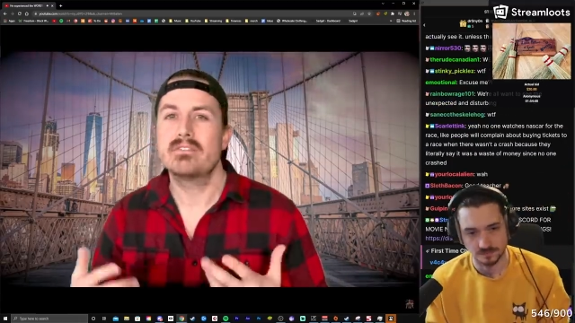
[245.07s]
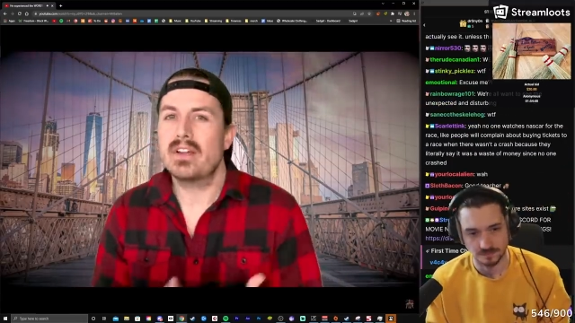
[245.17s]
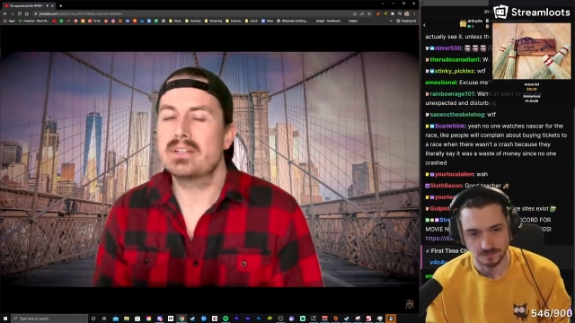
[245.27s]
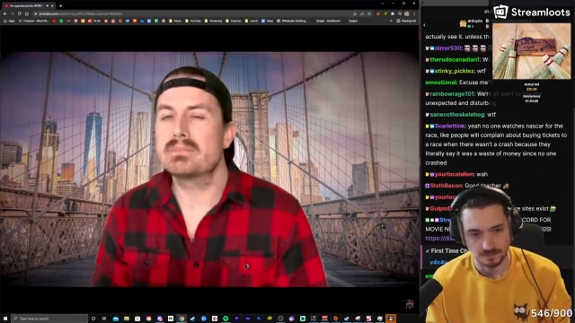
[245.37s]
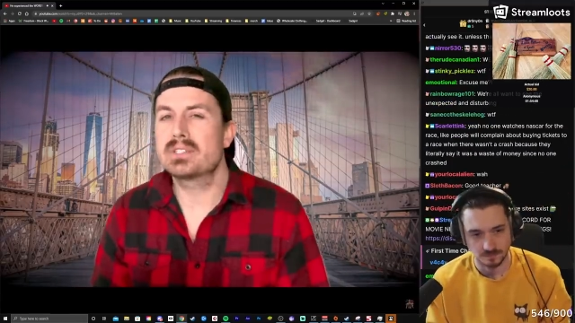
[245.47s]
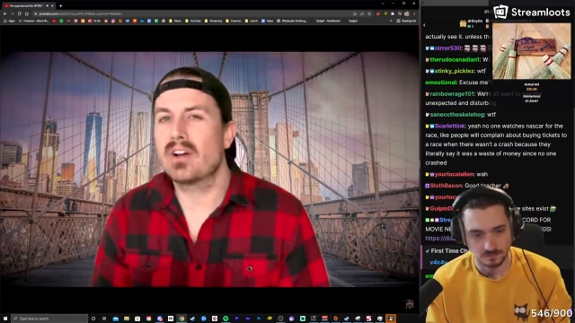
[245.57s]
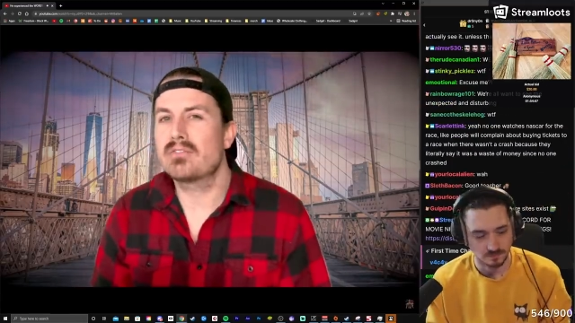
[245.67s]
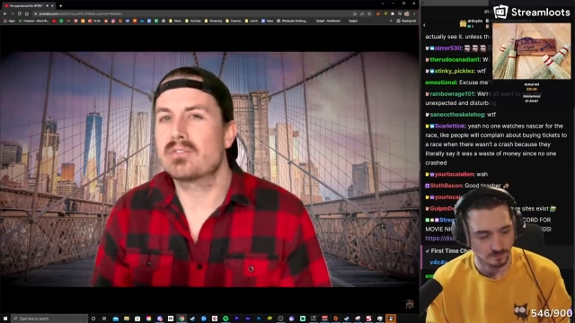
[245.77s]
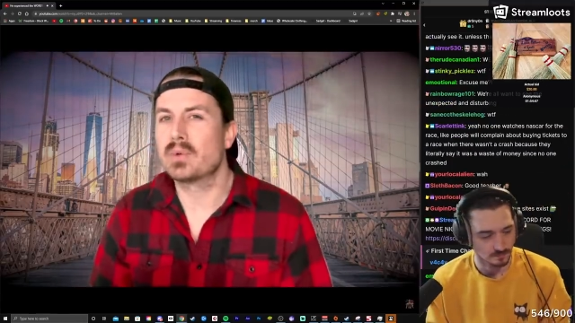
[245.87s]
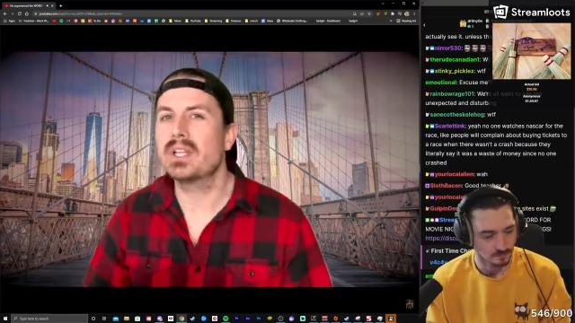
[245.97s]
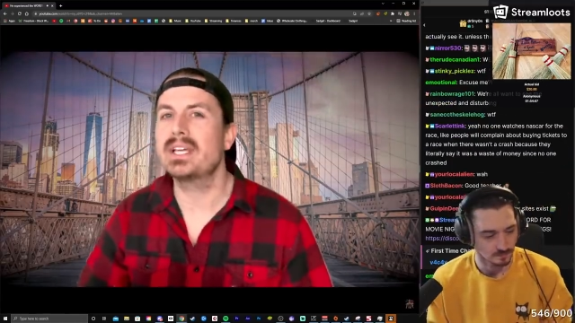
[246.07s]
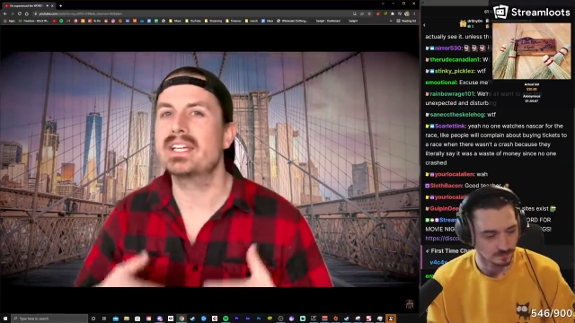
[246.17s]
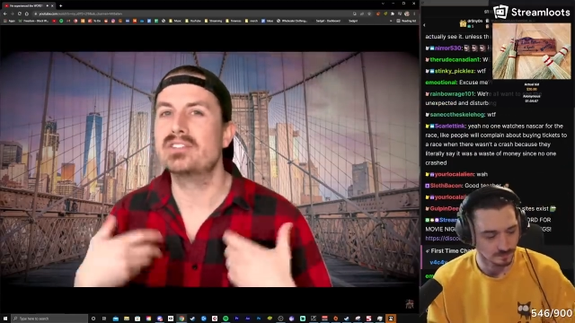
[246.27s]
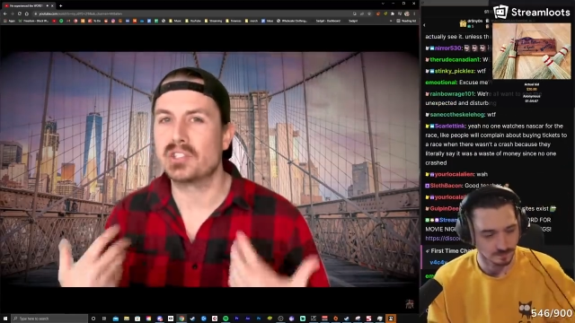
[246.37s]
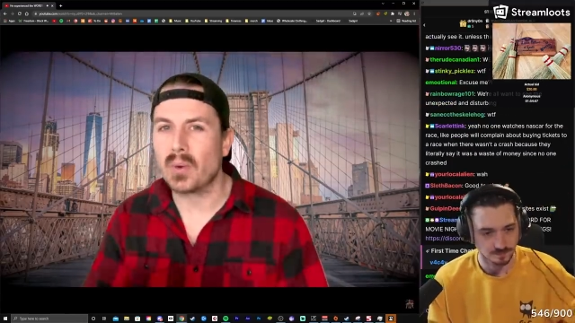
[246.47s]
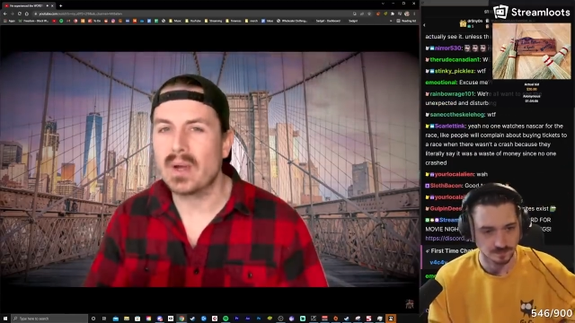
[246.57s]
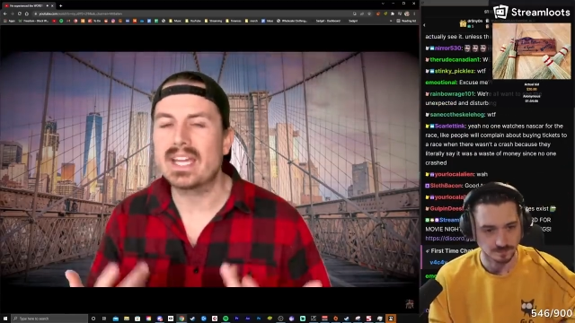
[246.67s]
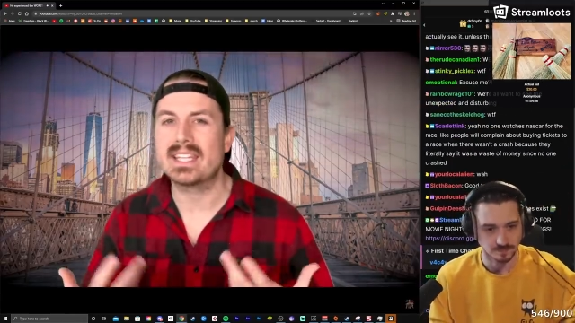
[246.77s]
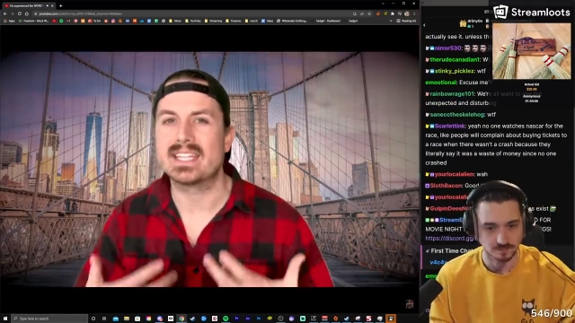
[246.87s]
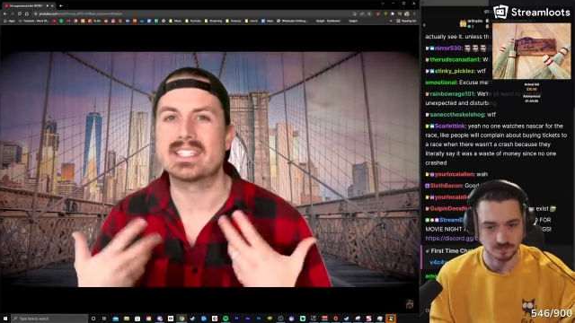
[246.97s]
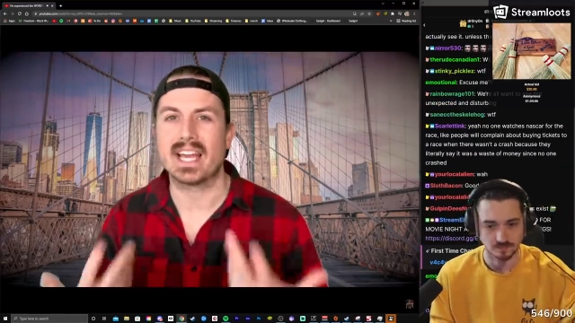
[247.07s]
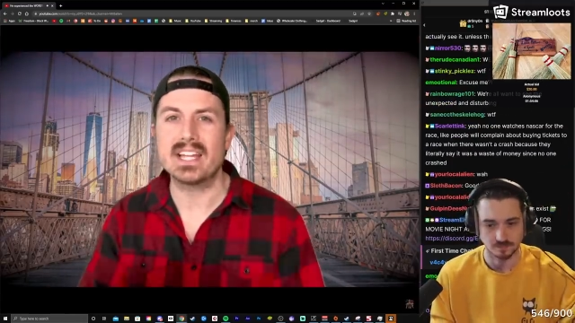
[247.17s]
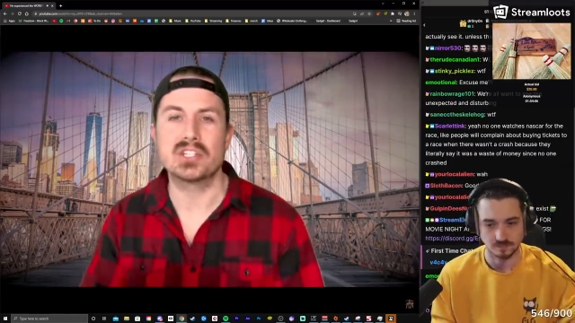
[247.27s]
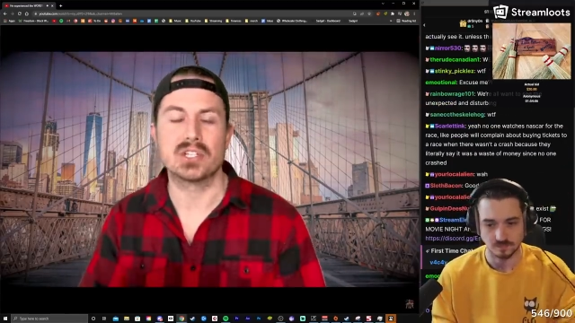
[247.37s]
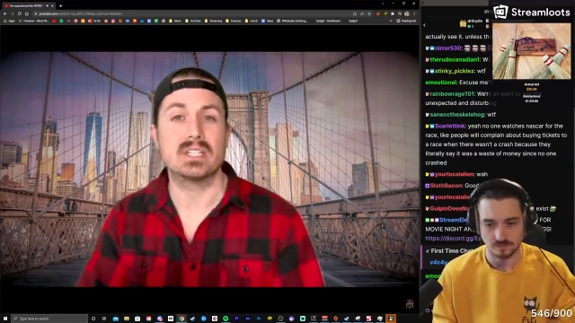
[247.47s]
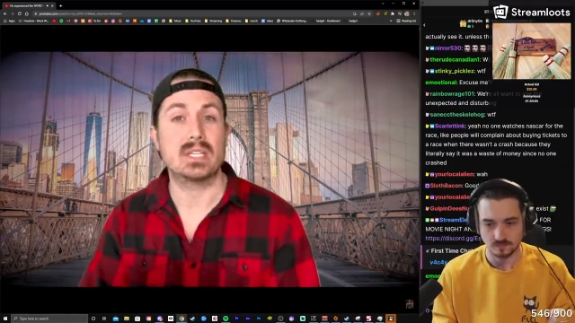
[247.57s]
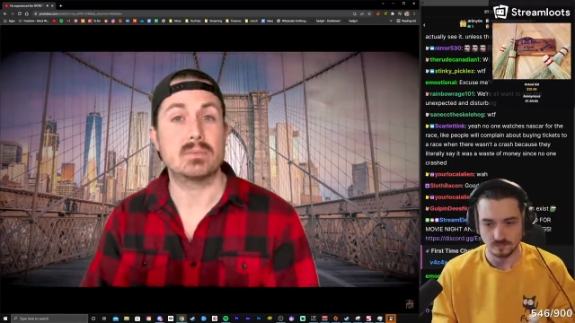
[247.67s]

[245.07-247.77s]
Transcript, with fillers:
Speaker 1: found himself really enjoying the attention